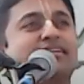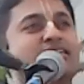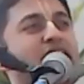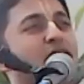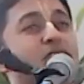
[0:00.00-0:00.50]

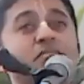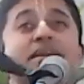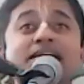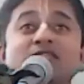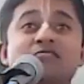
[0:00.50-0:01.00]
the crown,
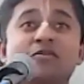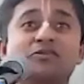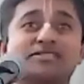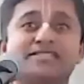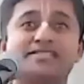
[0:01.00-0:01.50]
millions of
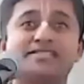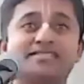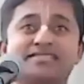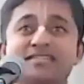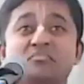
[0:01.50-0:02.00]
moons,
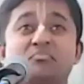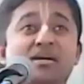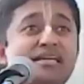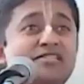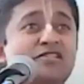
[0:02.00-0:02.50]

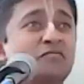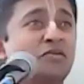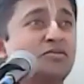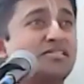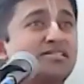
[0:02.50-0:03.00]
billions of
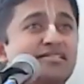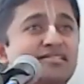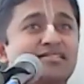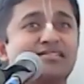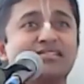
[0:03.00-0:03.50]
moons,
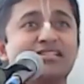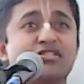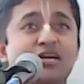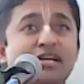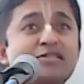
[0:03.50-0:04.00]

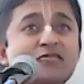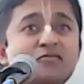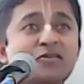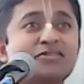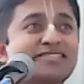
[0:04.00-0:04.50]
trillions
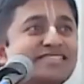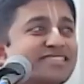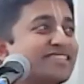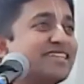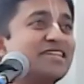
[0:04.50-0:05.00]
of
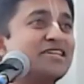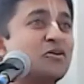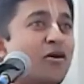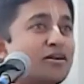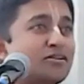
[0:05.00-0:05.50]
moons,
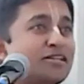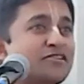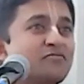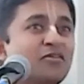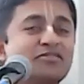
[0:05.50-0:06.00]

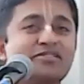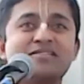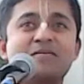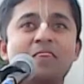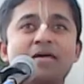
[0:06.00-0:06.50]
quadrillions of moons,
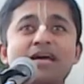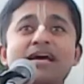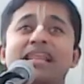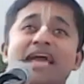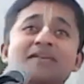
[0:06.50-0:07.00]

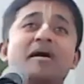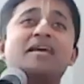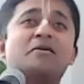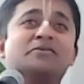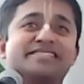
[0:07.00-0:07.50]
like
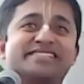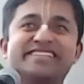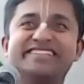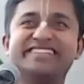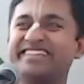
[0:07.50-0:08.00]
many
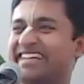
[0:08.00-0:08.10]
moons.